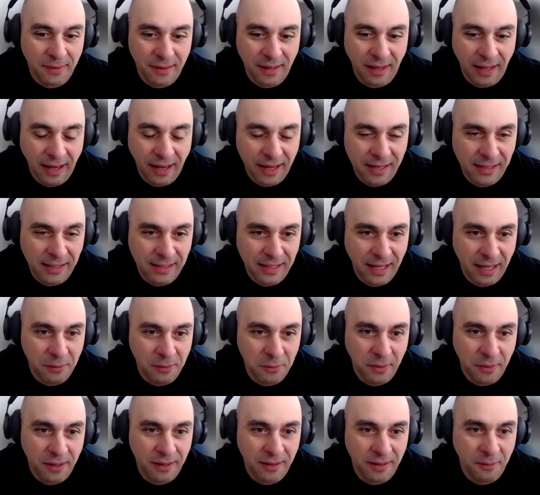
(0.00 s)
like I said,
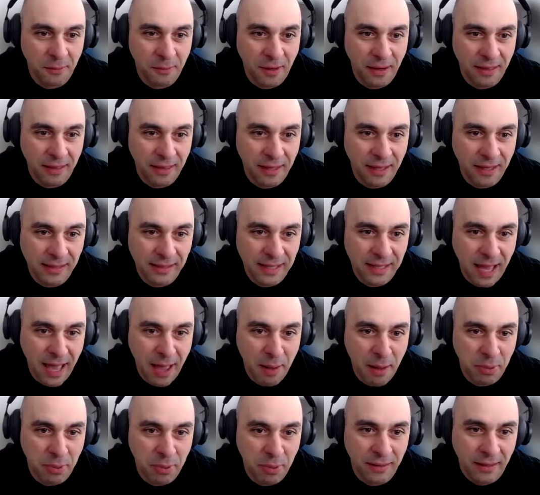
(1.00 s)
where things
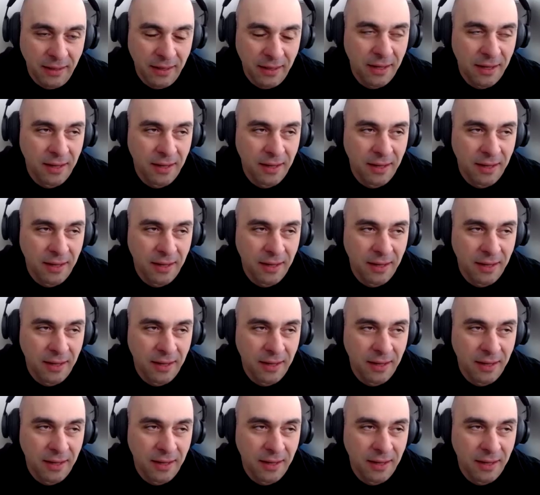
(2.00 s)
happen.